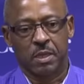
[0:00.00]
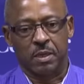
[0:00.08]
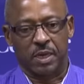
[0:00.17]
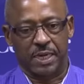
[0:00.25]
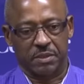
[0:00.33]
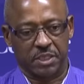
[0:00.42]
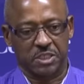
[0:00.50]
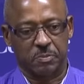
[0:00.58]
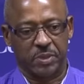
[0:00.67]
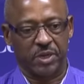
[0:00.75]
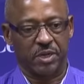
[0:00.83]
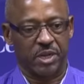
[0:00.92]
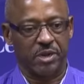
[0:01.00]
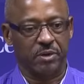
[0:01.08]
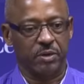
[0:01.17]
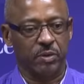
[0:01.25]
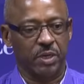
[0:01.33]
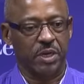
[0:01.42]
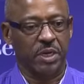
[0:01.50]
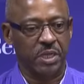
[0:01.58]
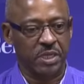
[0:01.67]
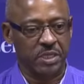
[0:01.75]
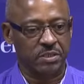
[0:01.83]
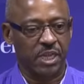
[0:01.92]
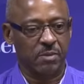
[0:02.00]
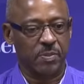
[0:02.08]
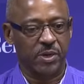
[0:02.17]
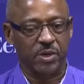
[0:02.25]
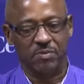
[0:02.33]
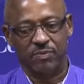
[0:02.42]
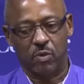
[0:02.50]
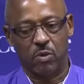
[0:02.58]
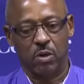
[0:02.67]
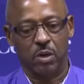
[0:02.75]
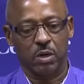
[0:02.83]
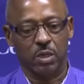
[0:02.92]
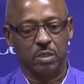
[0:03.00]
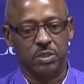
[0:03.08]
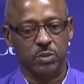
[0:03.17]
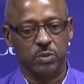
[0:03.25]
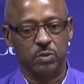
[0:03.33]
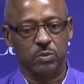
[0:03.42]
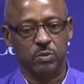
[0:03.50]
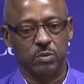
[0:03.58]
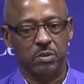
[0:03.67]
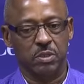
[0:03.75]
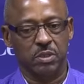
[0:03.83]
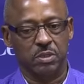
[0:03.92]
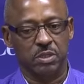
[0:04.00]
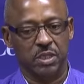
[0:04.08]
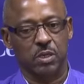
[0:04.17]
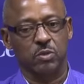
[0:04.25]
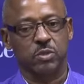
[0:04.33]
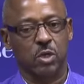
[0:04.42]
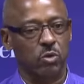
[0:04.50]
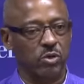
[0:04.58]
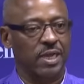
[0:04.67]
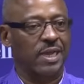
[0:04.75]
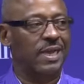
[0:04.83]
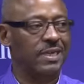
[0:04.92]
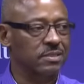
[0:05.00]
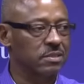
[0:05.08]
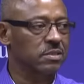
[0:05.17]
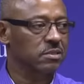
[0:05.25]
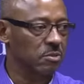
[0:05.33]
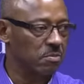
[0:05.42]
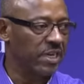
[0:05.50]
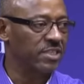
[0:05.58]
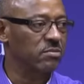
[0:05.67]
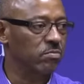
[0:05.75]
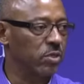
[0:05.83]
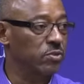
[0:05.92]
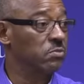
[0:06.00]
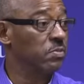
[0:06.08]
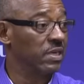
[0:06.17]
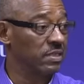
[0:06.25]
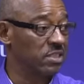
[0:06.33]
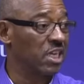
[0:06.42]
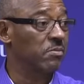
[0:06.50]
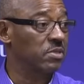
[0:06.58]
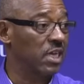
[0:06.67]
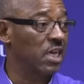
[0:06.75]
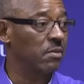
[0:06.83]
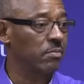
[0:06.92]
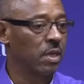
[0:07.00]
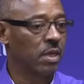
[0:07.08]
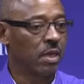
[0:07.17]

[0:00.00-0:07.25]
like, this period here is a period to get those old guys some nicks and bruises, but at the same time,